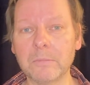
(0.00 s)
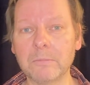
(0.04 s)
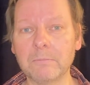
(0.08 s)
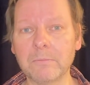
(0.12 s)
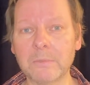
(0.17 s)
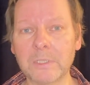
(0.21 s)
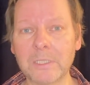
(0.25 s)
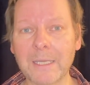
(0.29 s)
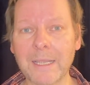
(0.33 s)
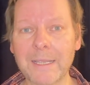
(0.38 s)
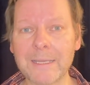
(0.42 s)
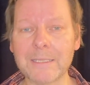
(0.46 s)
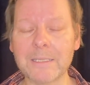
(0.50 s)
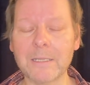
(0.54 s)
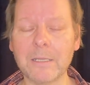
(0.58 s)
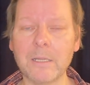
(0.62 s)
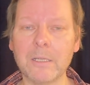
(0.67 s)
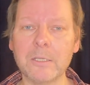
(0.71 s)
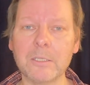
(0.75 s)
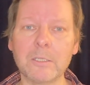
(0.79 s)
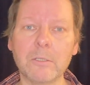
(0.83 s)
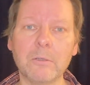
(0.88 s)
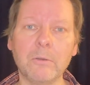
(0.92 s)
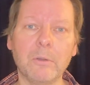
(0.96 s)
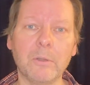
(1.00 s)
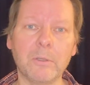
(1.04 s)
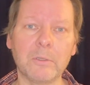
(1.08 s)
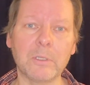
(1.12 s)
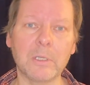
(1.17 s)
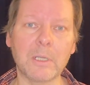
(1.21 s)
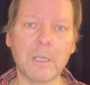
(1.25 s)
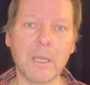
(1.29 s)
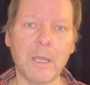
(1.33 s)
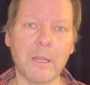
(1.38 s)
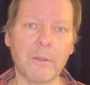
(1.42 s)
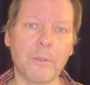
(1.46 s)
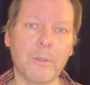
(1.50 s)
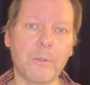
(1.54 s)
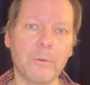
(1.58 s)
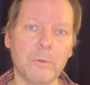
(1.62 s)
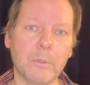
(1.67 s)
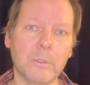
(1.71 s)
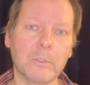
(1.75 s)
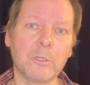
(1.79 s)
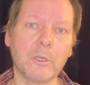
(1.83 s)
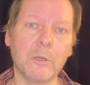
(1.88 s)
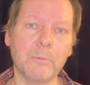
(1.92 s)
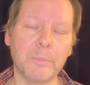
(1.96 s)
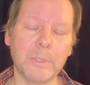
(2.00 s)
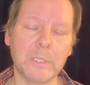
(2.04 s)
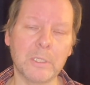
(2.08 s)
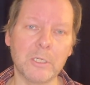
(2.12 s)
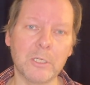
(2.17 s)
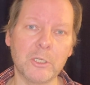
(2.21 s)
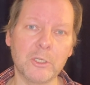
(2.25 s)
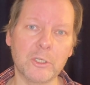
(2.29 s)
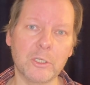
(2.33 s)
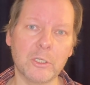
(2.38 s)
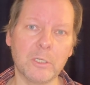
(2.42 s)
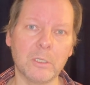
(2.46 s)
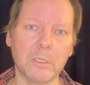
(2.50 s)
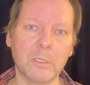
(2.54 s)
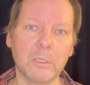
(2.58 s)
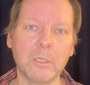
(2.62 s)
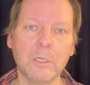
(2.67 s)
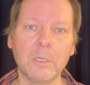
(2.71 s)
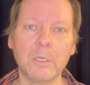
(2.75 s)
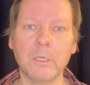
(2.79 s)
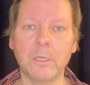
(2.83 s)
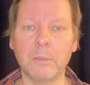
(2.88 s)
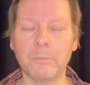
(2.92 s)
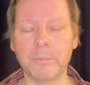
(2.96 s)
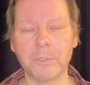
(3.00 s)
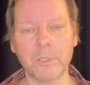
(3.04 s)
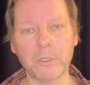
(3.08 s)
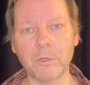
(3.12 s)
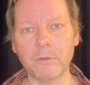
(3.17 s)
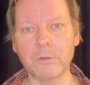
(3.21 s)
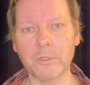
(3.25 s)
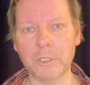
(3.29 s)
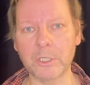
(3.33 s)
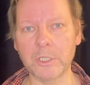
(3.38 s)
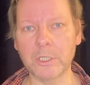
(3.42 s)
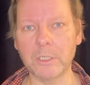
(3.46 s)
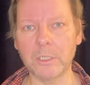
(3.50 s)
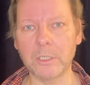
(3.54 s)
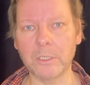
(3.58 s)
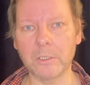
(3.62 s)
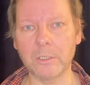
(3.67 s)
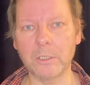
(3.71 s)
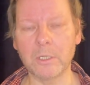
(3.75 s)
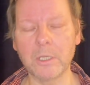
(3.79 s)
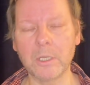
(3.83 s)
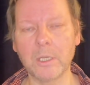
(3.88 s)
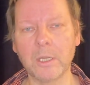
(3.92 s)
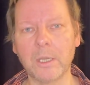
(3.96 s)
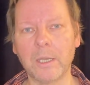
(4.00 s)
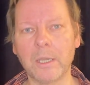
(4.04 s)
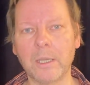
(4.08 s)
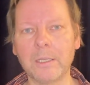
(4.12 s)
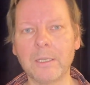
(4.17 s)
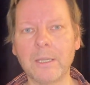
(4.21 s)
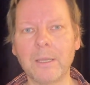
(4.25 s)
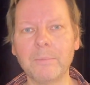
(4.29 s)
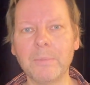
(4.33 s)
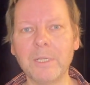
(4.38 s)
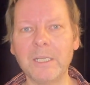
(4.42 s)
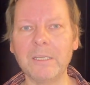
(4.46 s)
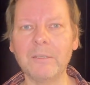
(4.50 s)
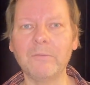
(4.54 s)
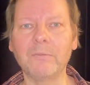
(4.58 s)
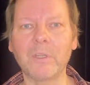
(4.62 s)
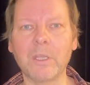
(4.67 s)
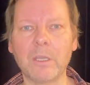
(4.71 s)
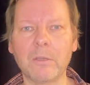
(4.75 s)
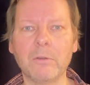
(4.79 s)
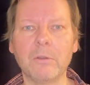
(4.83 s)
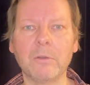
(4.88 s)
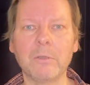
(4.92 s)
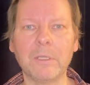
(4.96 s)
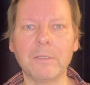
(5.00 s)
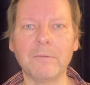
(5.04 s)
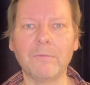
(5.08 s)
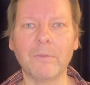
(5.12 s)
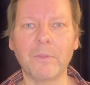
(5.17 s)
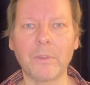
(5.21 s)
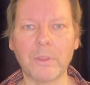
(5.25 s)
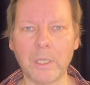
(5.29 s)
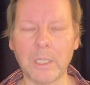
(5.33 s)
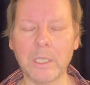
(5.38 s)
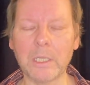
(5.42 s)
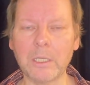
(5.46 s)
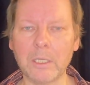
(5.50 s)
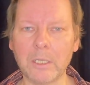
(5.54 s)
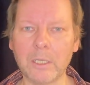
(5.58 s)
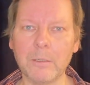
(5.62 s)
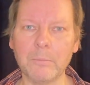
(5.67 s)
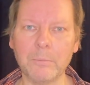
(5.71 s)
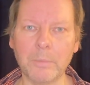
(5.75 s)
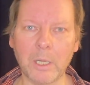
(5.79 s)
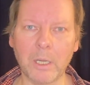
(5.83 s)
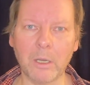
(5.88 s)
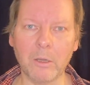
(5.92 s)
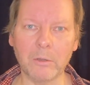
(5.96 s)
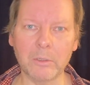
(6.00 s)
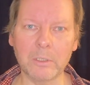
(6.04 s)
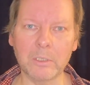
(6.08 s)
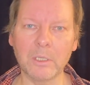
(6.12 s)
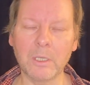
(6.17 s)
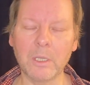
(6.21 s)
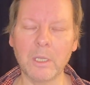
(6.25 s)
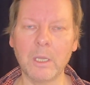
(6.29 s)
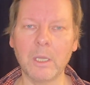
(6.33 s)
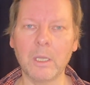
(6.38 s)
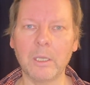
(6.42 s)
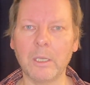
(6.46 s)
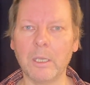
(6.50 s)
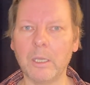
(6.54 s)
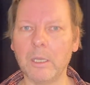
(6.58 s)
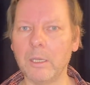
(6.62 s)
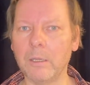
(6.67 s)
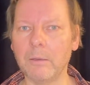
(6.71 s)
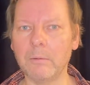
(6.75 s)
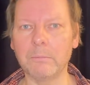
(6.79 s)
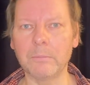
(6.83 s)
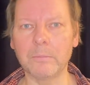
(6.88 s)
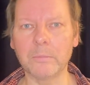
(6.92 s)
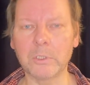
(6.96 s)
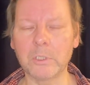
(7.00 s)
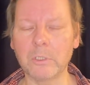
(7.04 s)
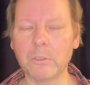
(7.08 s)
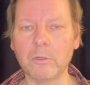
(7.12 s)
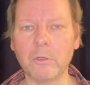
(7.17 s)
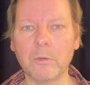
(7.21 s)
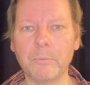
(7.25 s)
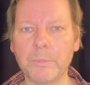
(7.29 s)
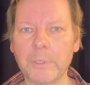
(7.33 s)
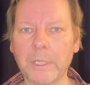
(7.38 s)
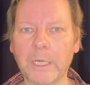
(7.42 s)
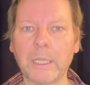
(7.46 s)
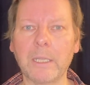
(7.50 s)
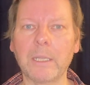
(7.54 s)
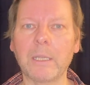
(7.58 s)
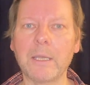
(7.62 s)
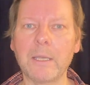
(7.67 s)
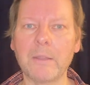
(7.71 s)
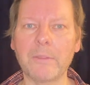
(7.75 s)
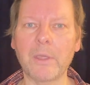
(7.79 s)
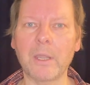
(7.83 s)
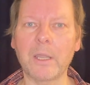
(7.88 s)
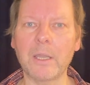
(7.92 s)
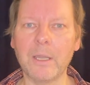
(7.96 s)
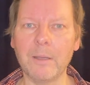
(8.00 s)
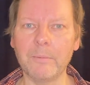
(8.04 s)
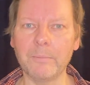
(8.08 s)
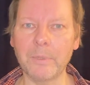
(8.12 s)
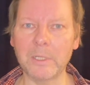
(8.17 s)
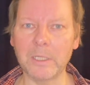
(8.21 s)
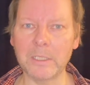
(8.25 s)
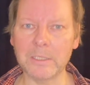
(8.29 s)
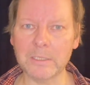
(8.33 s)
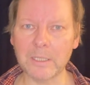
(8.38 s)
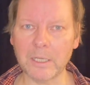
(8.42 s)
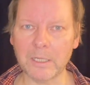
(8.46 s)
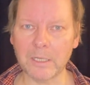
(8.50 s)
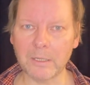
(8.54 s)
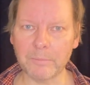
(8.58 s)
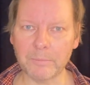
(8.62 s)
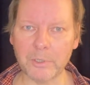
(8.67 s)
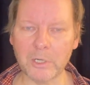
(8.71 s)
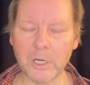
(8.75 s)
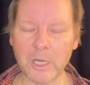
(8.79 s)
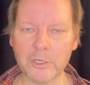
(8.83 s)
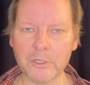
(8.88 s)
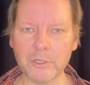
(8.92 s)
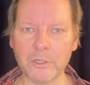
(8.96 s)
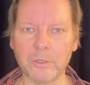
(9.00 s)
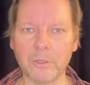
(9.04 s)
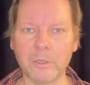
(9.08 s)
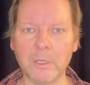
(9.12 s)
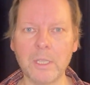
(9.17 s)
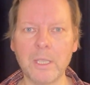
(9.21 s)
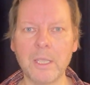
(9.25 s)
Tesla is going to cutthroat competition approach here. And I believe they're not even thinking about bringing other companies under pressure.